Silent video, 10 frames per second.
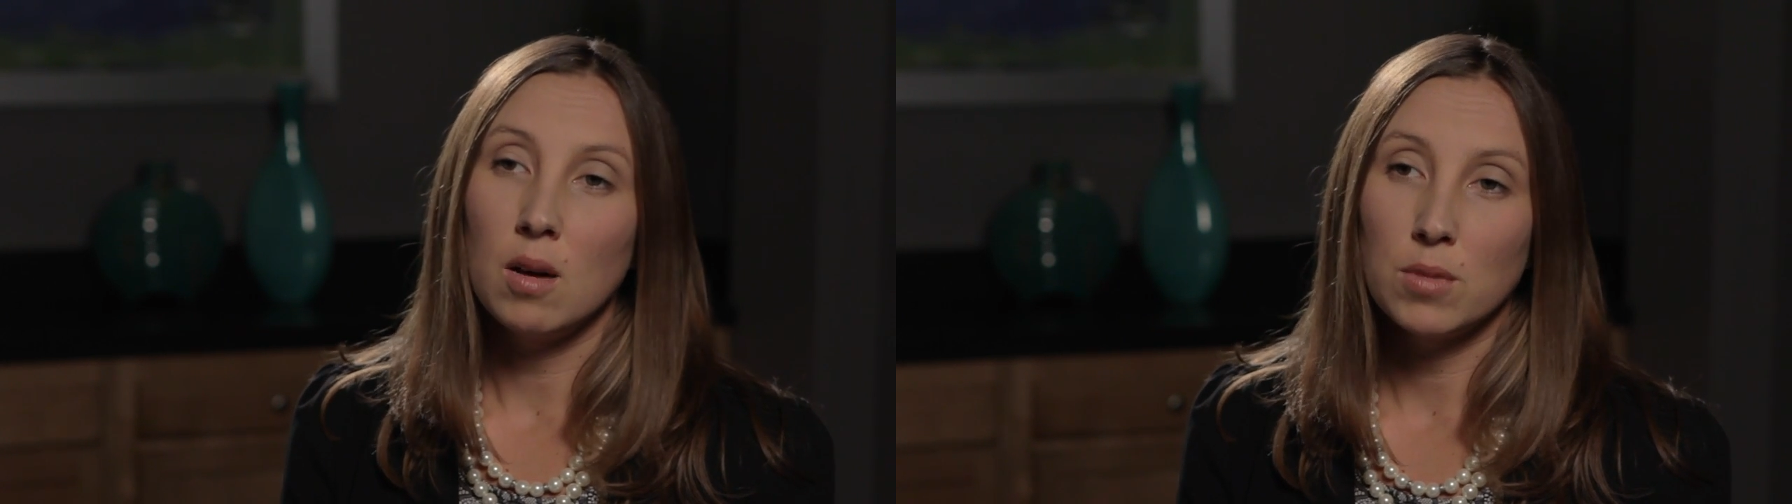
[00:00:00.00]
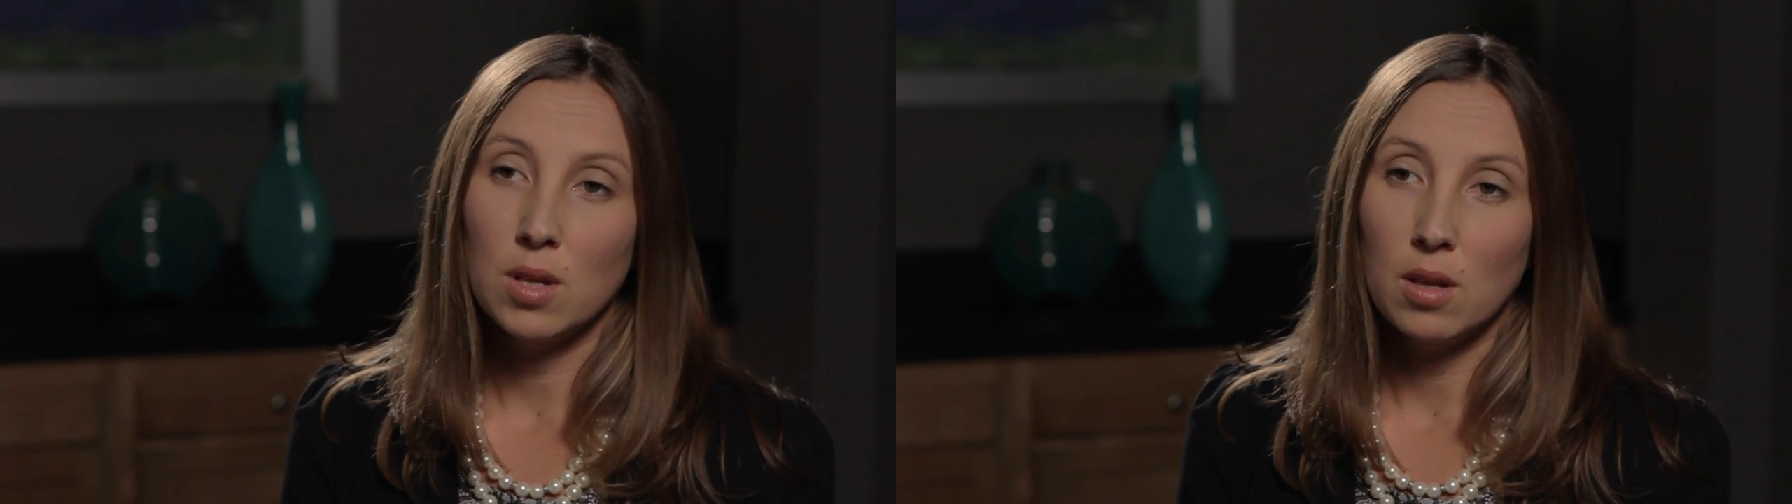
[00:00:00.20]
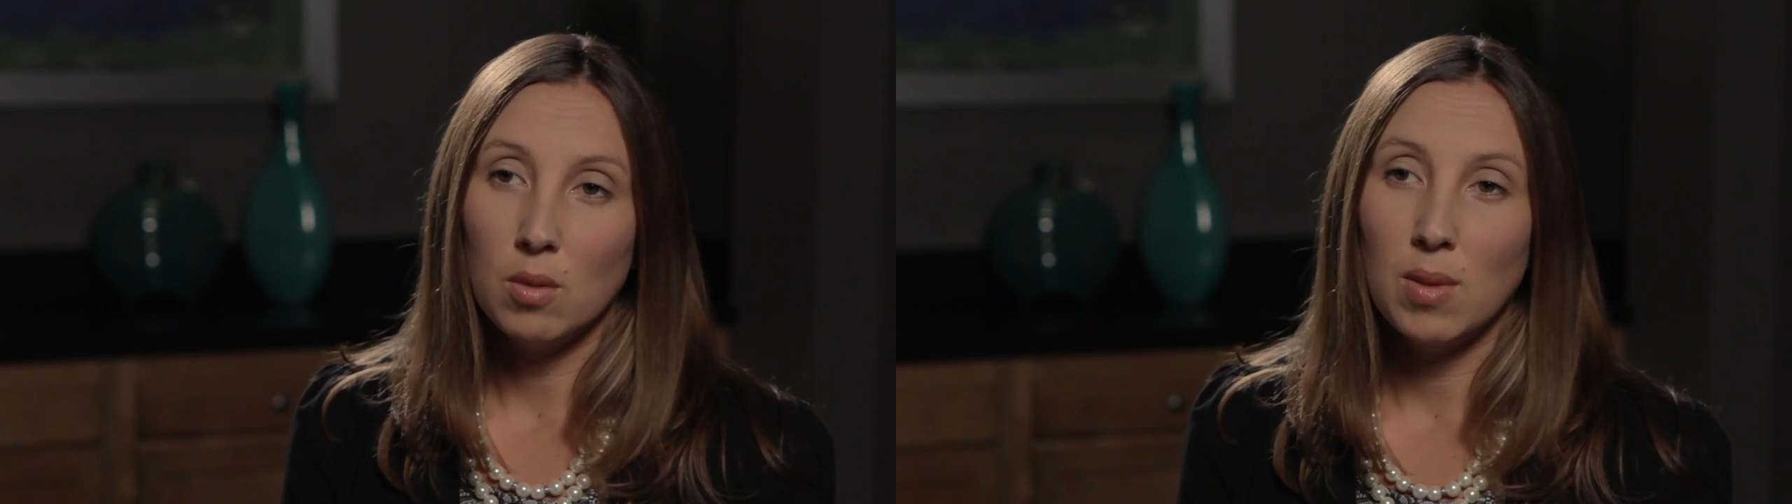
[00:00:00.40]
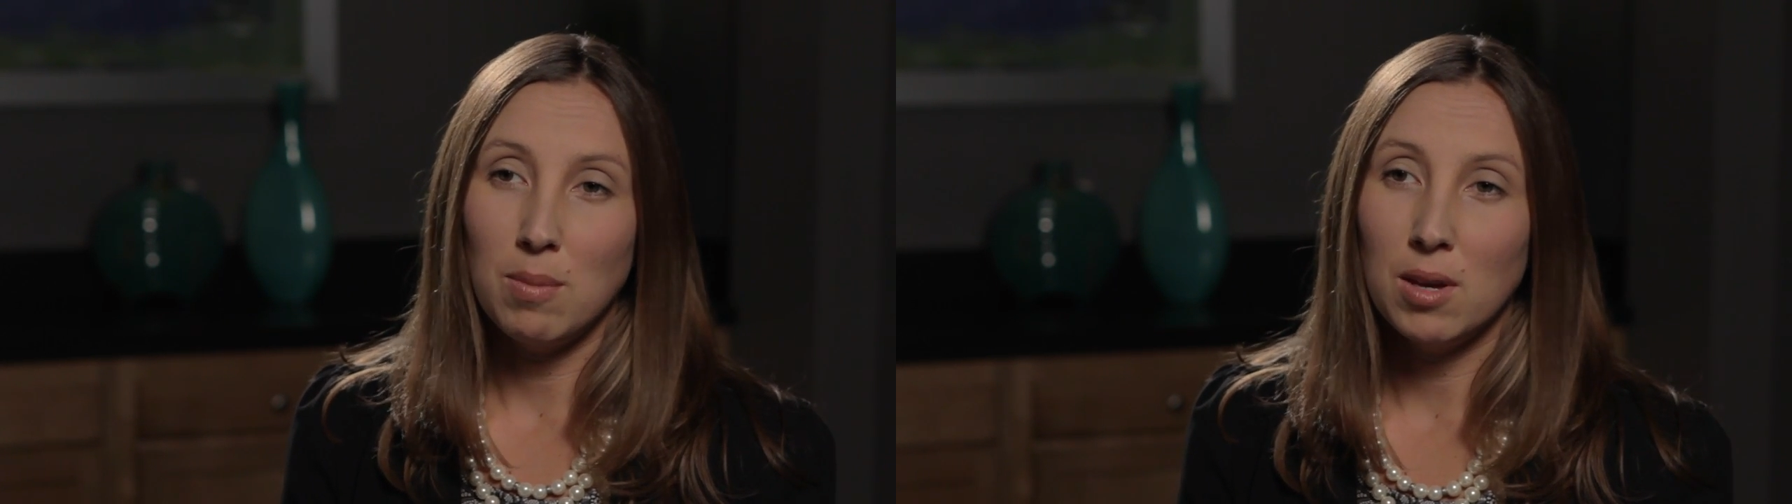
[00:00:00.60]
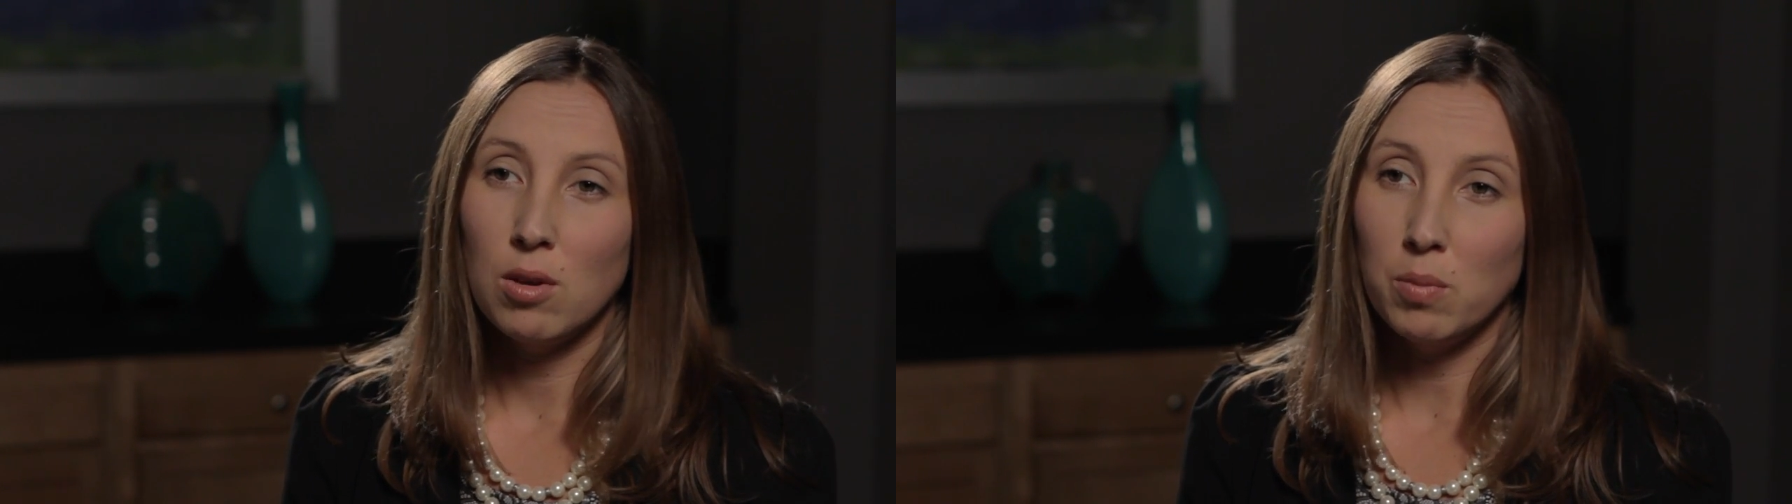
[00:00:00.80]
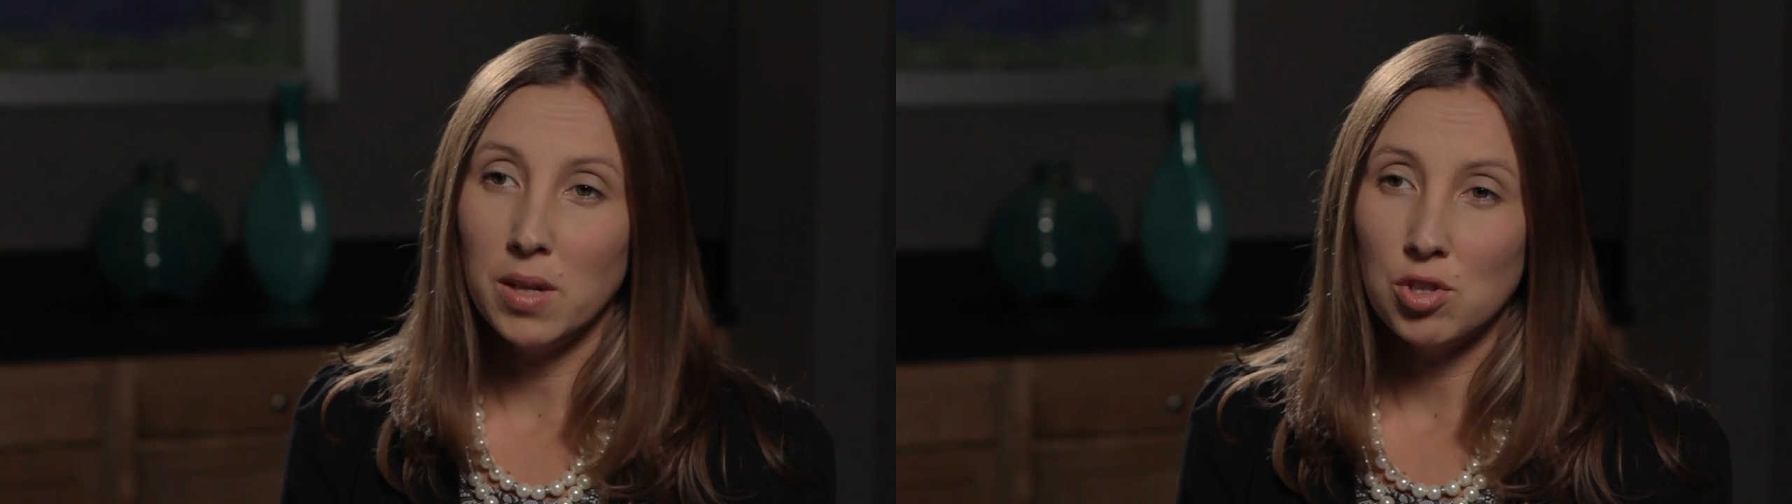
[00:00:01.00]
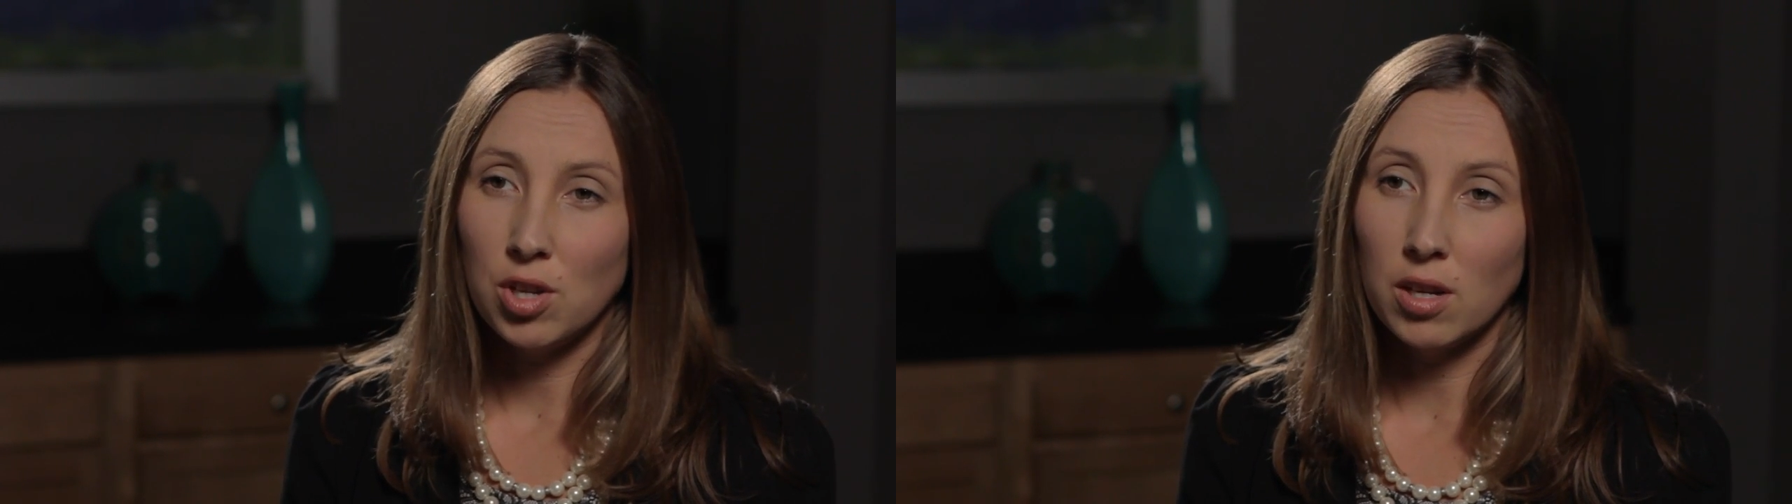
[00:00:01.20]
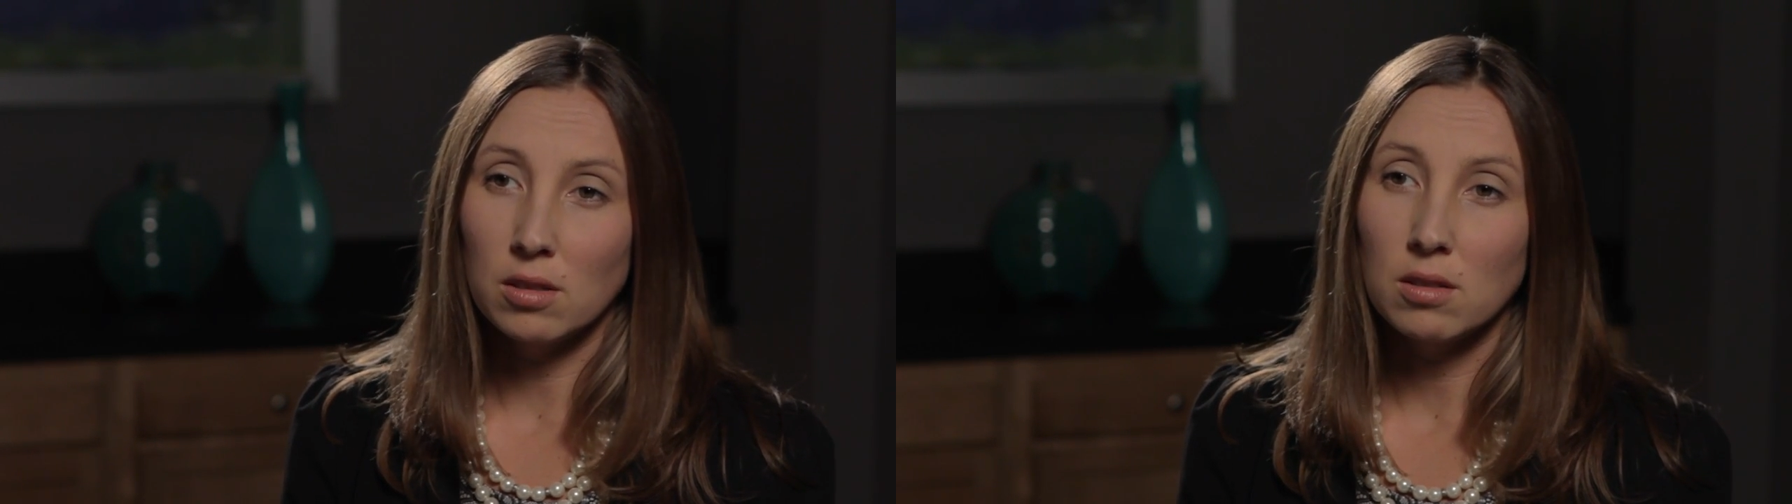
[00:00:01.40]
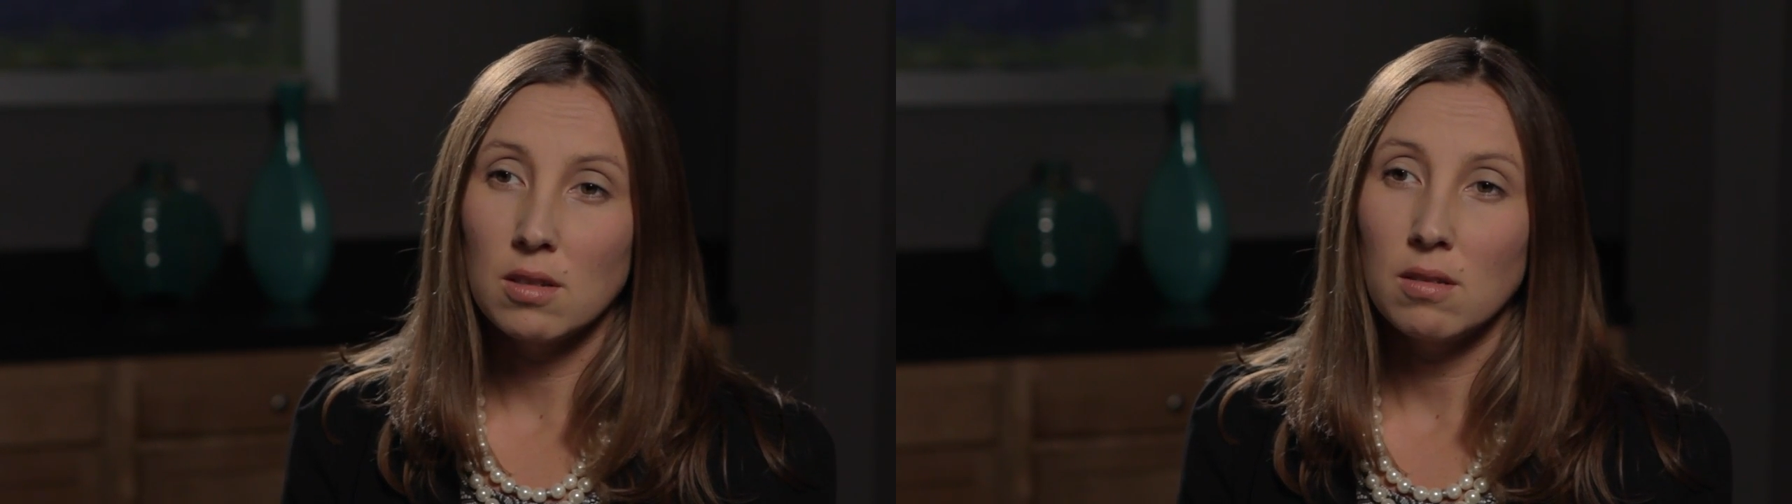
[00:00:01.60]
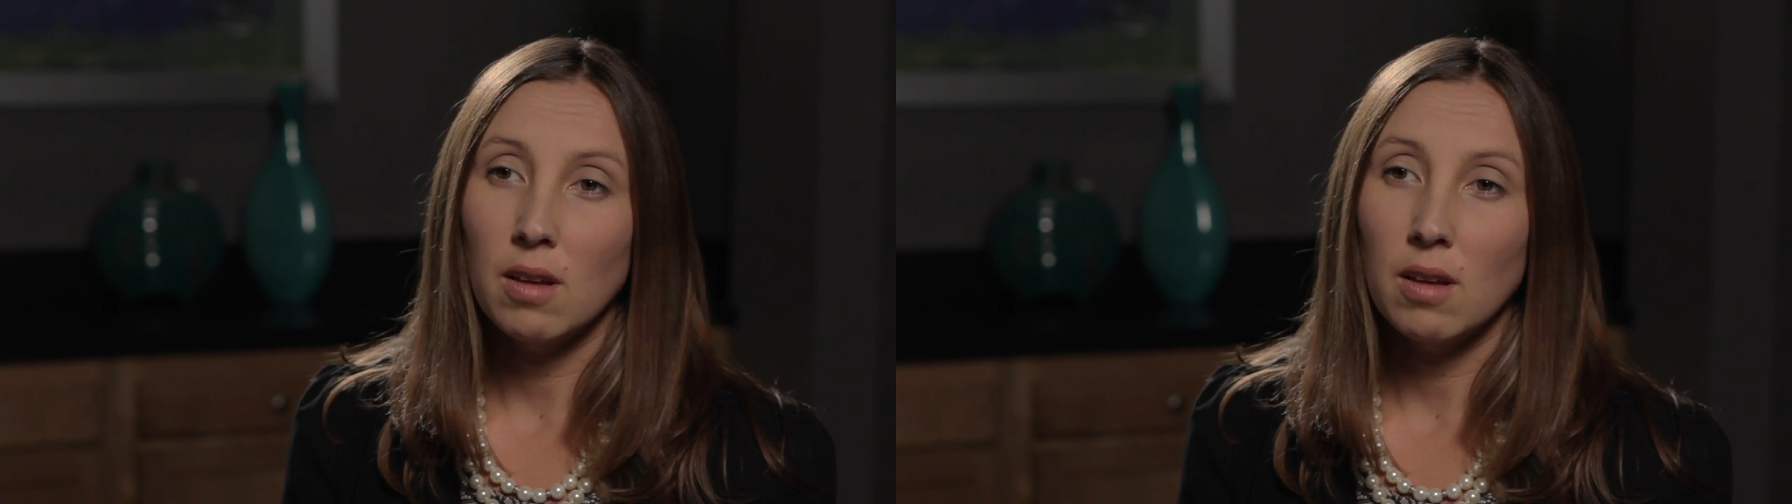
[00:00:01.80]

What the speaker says: so that the baby could be chilled.